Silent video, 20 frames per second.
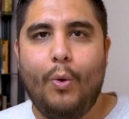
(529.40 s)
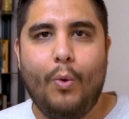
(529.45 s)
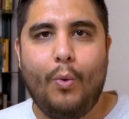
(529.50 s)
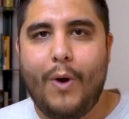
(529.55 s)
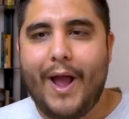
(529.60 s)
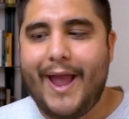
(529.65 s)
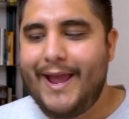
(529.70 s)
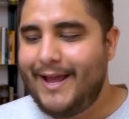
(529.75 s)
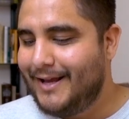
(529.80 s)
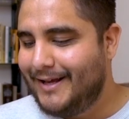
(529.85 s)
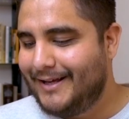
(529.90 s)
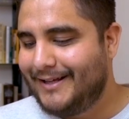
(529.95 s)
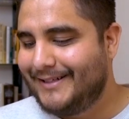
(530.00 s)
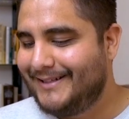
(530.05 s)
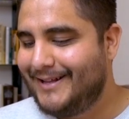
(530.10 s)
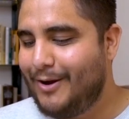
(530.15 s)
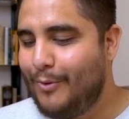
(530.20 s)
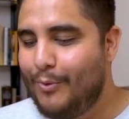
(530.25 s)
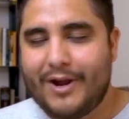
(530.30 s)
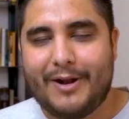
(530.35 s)
wait,
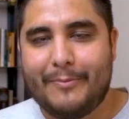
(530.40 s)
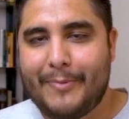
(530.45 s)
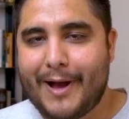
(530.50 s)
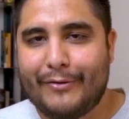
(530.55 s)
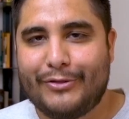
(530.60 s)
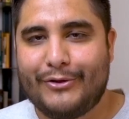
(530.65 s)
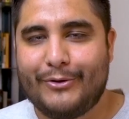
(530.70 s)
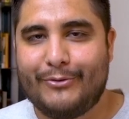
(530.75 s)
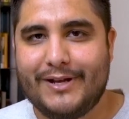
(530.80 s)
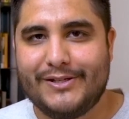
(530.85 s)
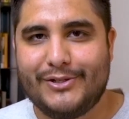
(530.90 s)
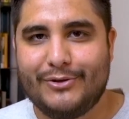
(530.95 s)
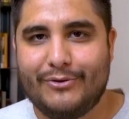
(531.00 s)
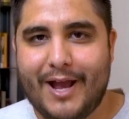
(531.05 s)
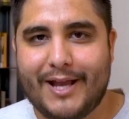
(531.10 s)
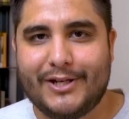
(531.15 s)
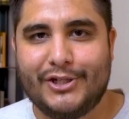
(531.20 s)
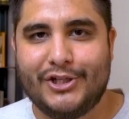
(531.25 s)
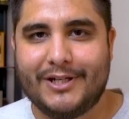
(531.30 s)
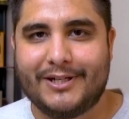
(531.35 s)
what about the
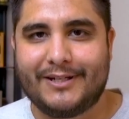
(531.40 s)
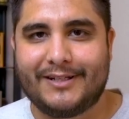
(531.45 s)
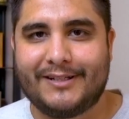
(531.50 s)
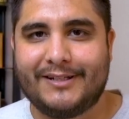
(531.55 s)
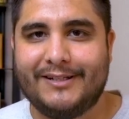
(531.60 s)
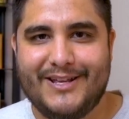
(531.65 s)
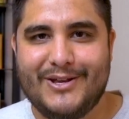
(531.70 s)
resurrection?